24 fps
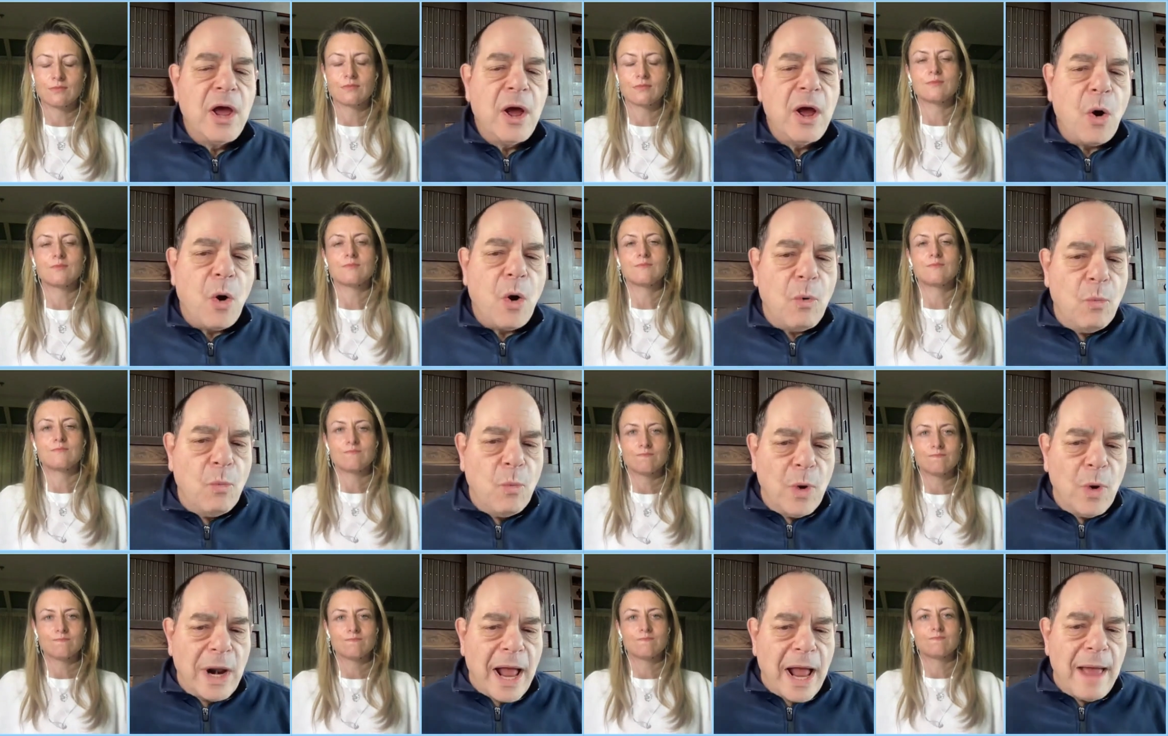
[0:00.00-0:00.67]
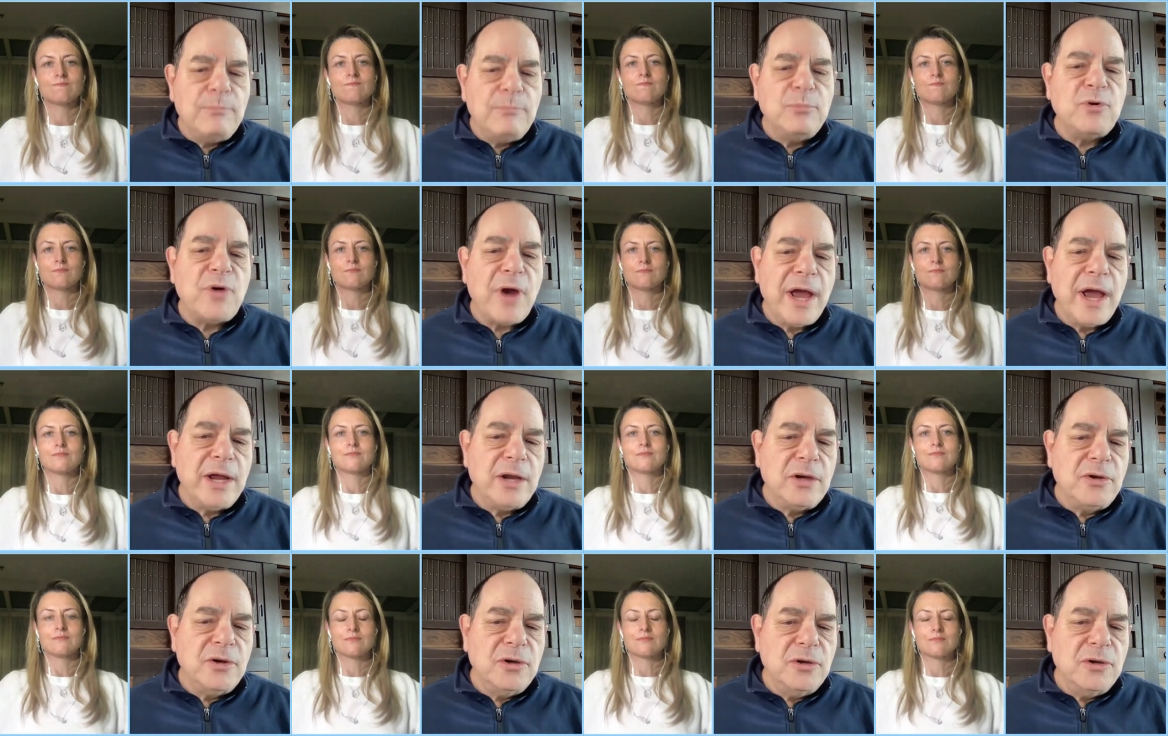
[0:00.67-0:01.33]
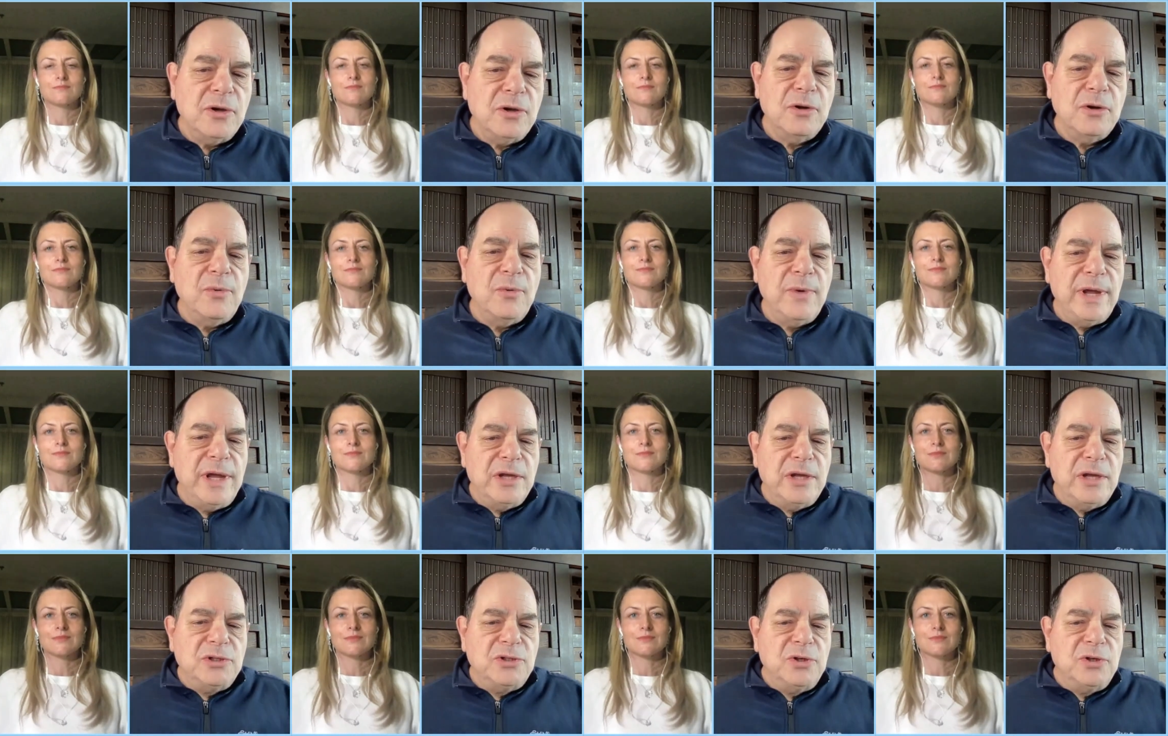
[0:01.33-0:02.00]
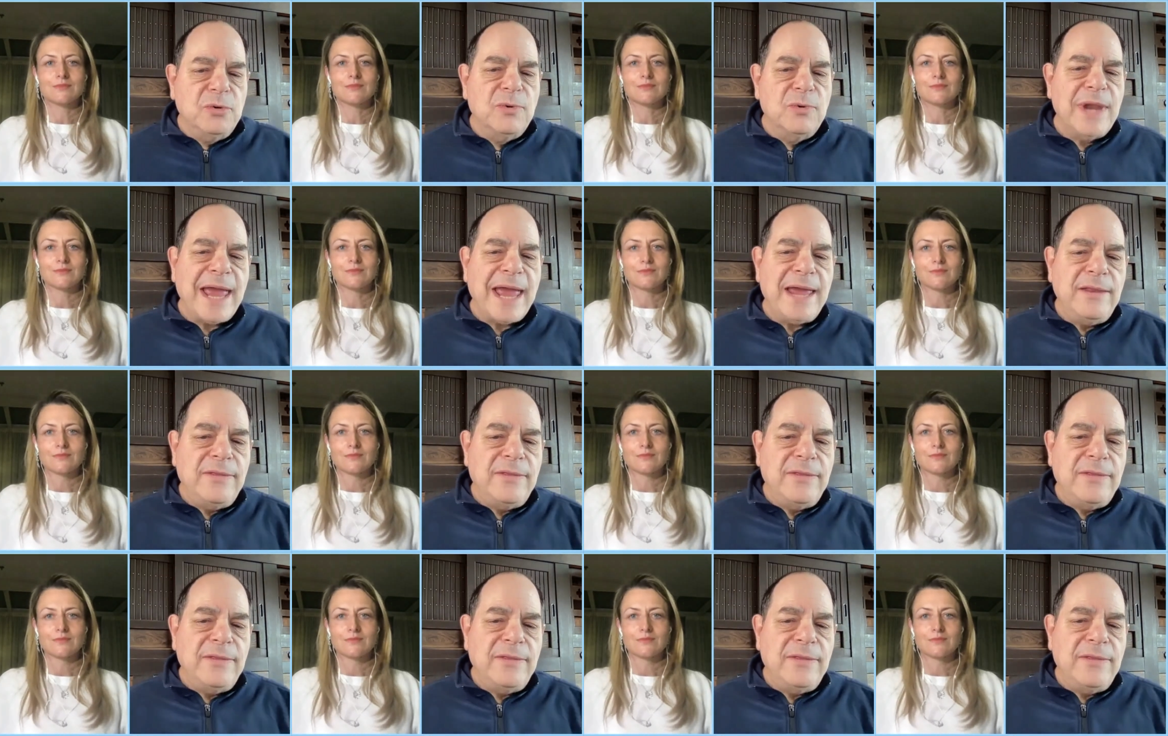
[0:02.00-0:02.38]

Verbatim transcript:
Speaker 1: What I'm trying to do is unite